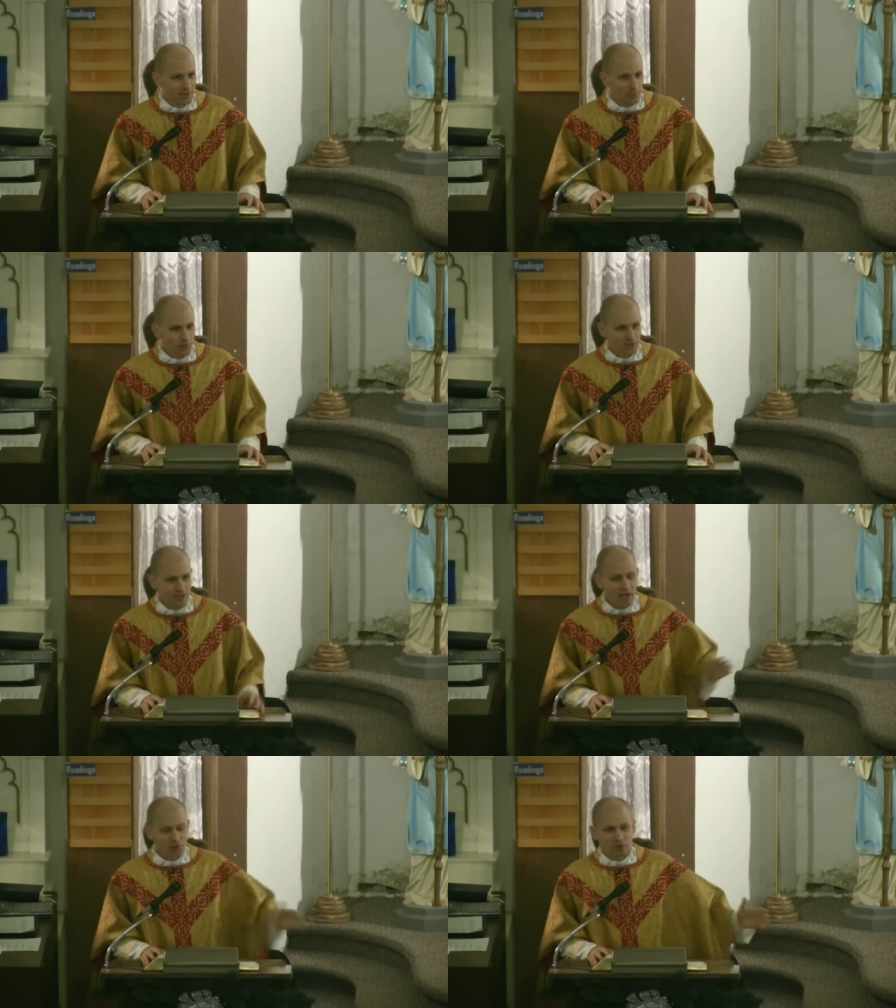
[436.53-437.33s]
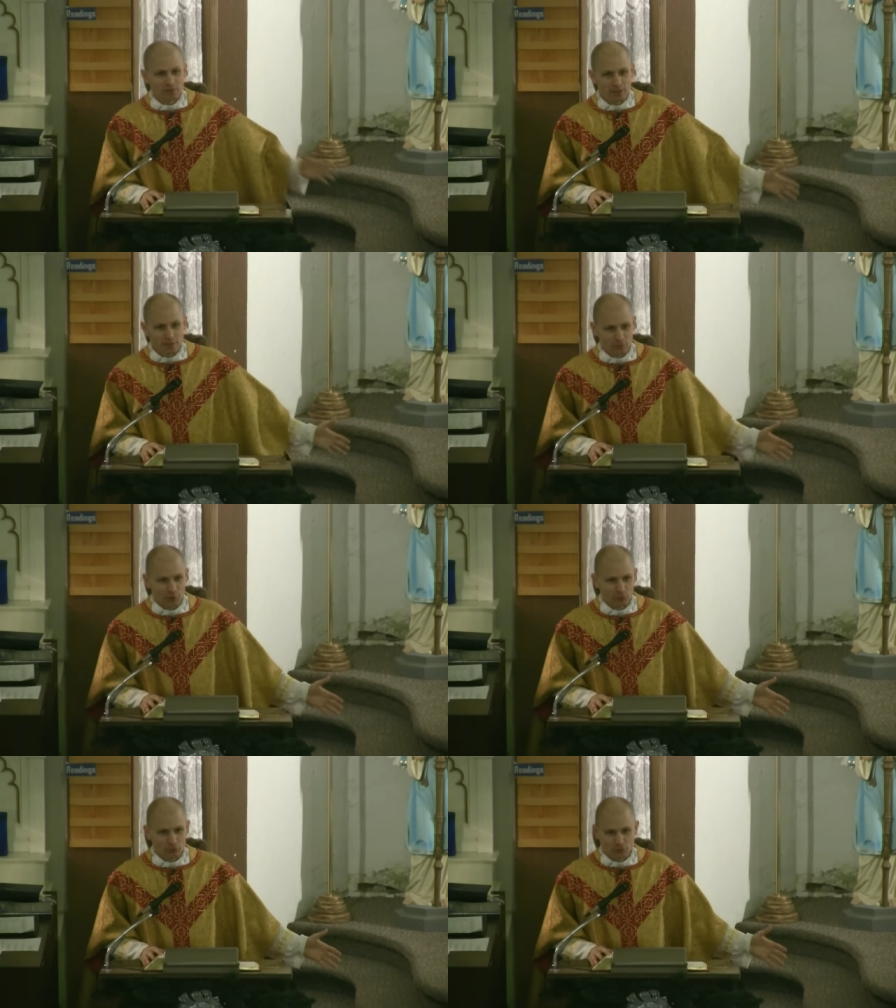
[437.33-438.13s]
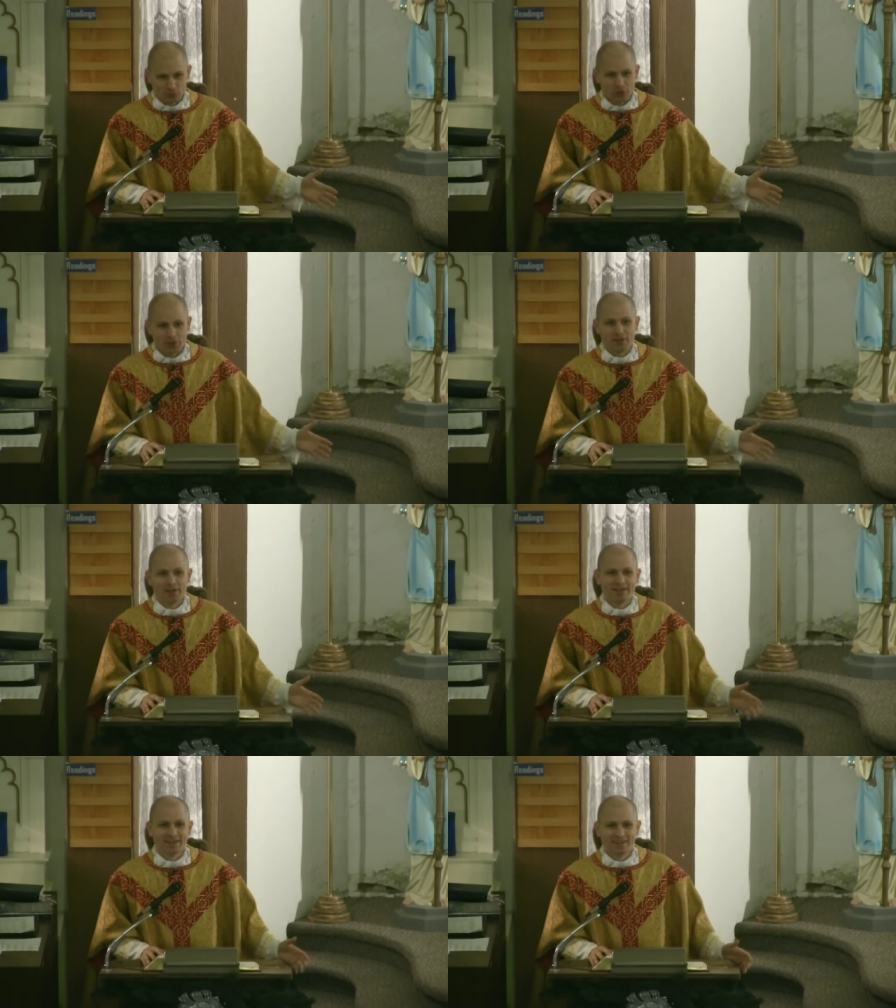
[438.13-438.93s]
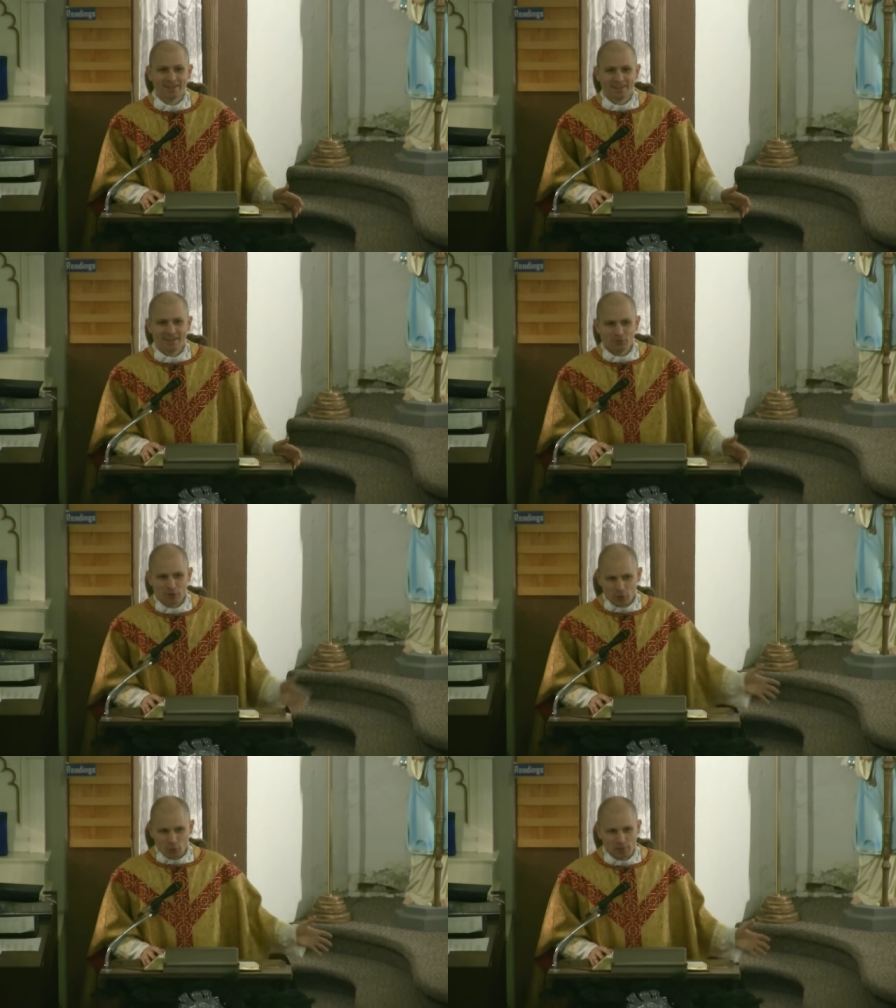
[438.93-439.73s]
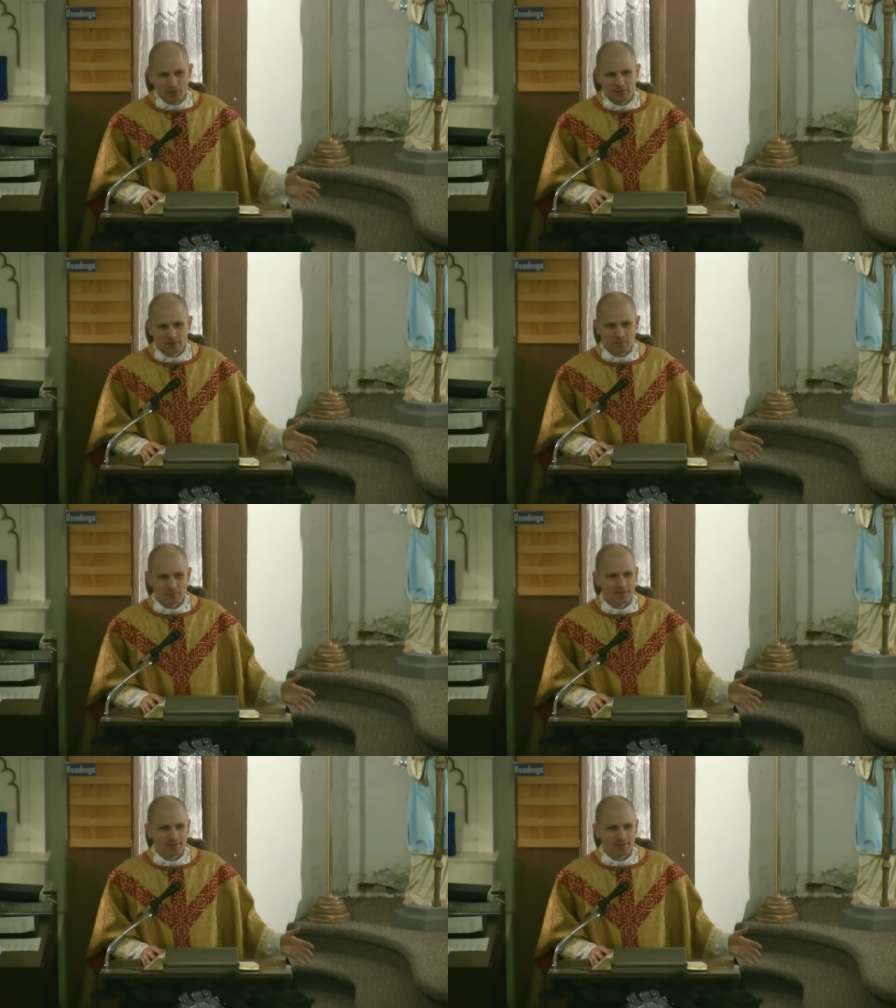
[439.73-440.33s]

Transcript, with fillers: We're like, Dad, you have gifts under the tree, and you're not opening them.